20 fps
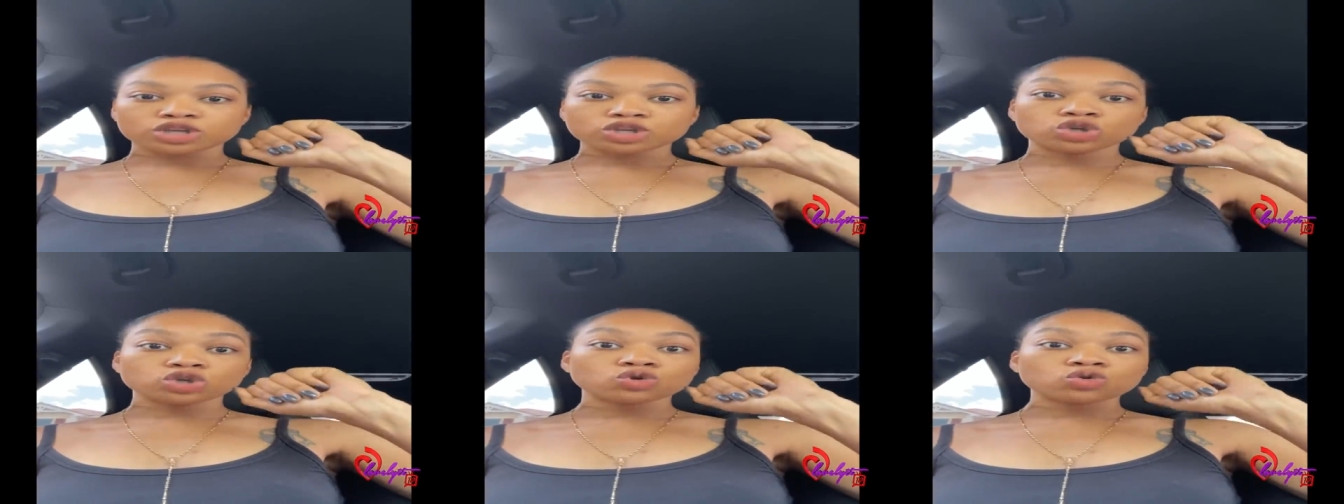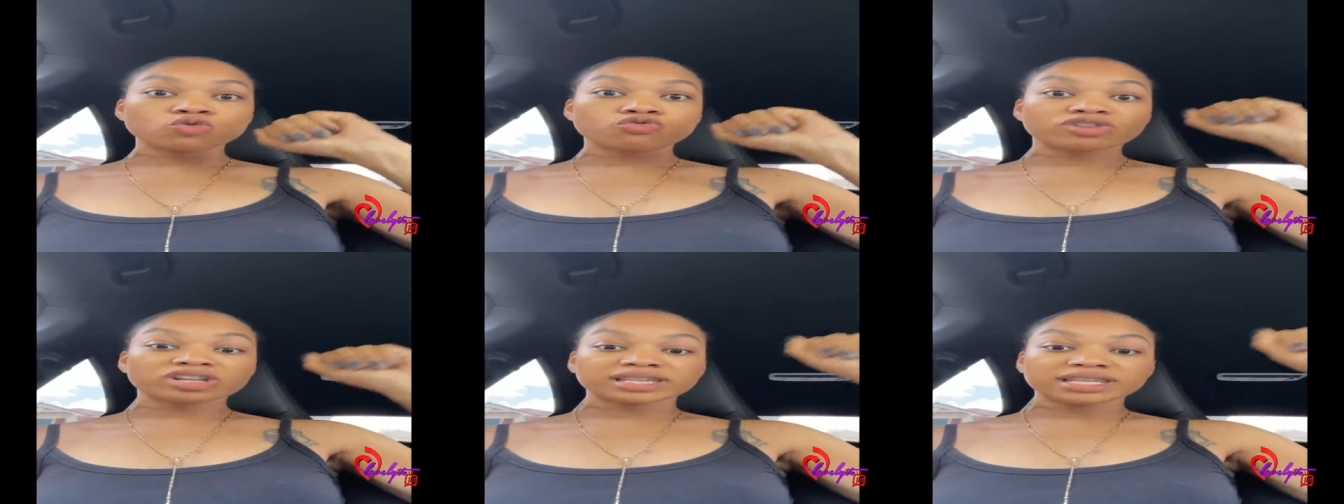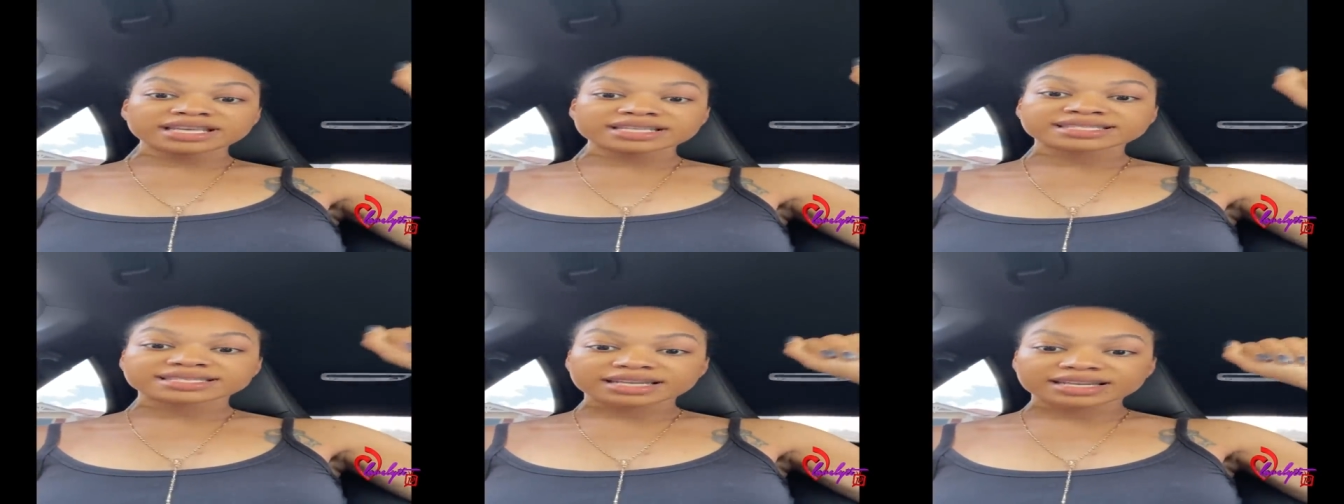You
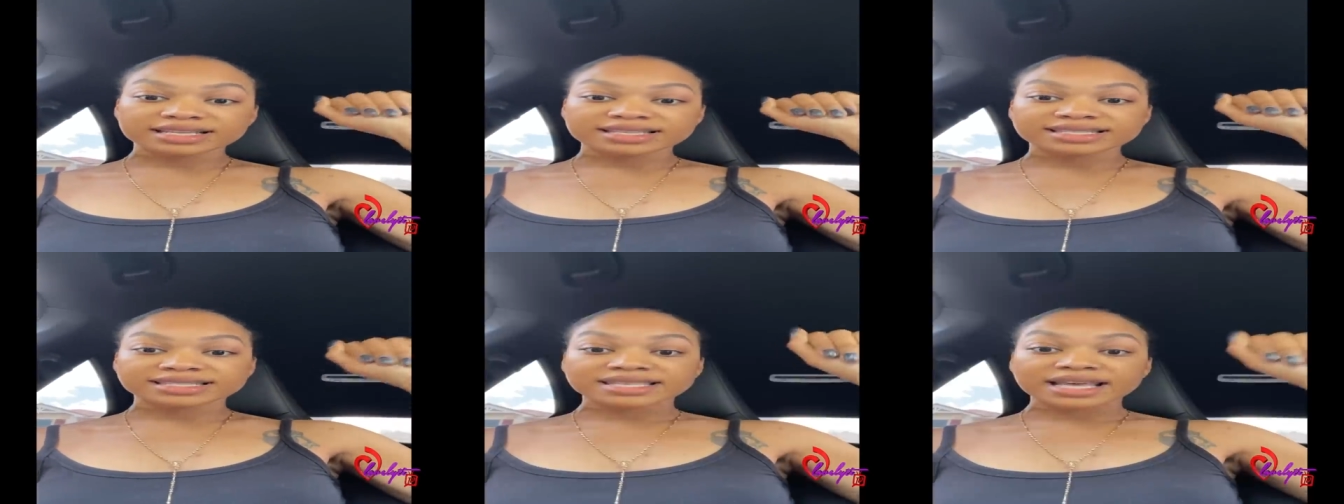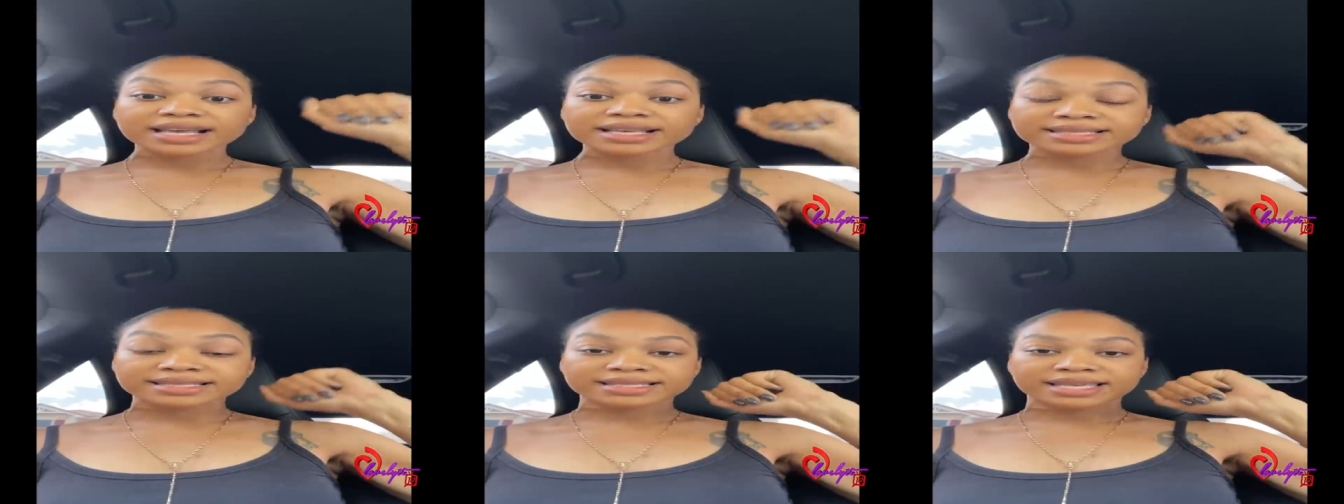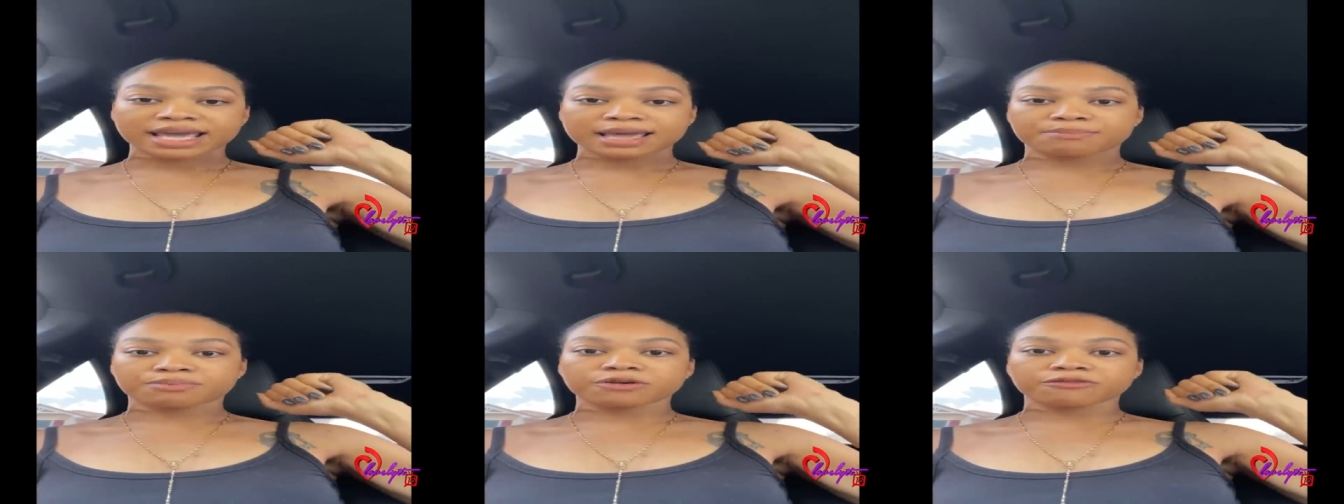releasing a sex
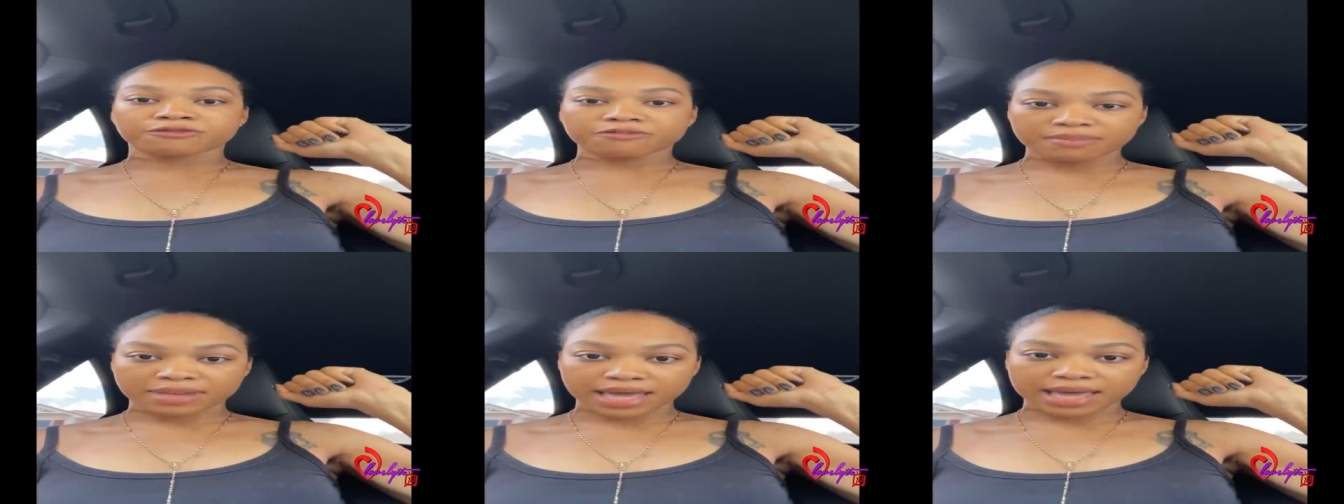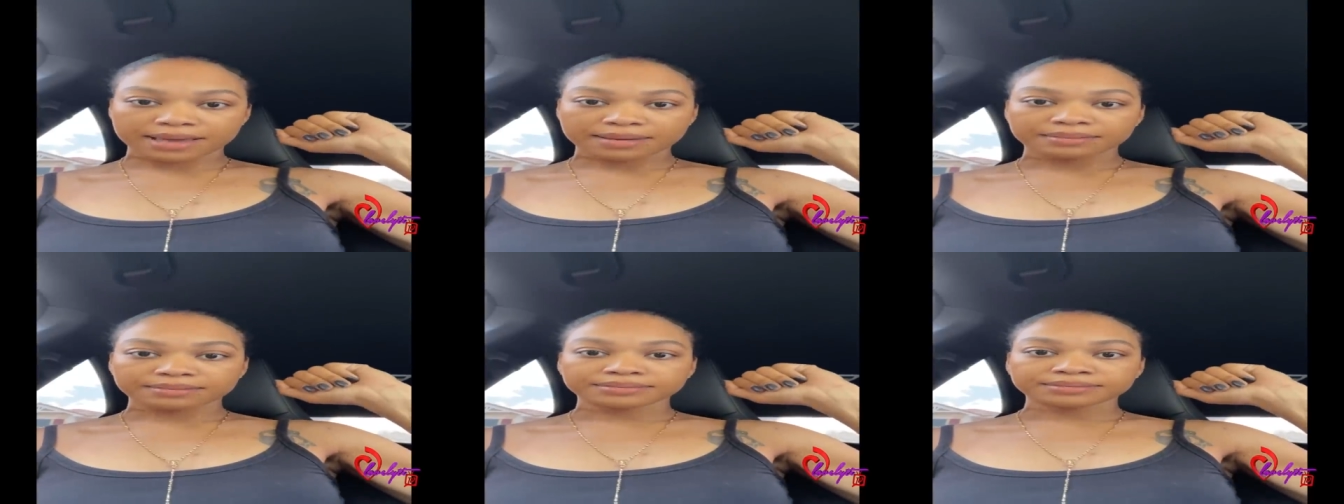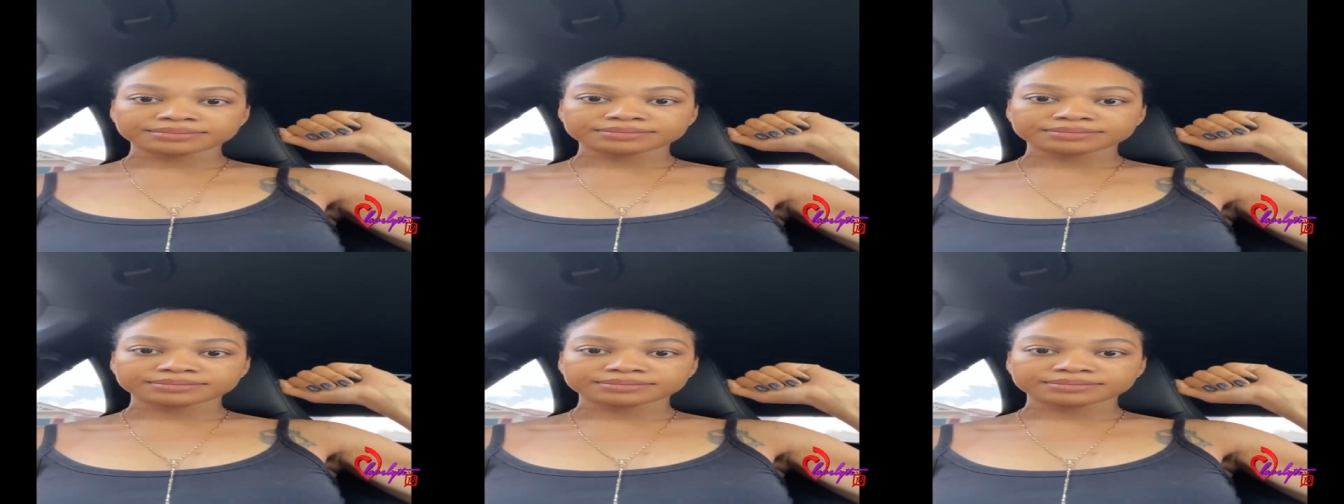tape of me.